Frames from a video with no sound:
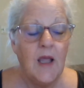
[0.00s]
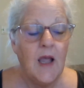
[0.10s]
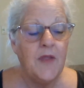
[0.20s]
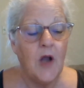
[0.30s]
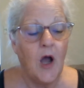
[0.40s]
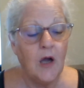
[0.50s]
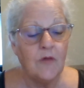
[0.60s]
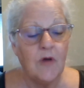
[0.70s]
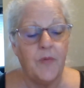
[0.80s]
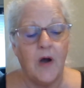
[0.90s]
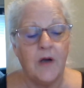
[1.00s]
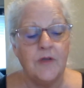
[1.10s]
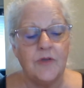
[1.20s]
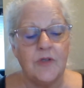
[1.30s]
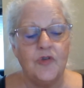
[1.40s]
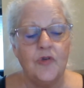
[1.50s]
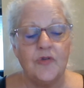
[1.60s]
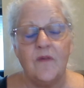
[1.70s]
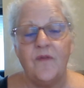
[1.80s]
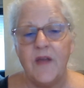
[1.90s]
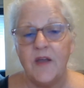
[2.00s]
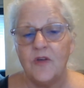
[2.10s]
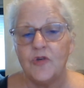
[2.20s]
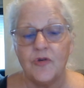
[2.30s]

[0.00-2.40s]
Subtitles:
And then aquaponics is using fish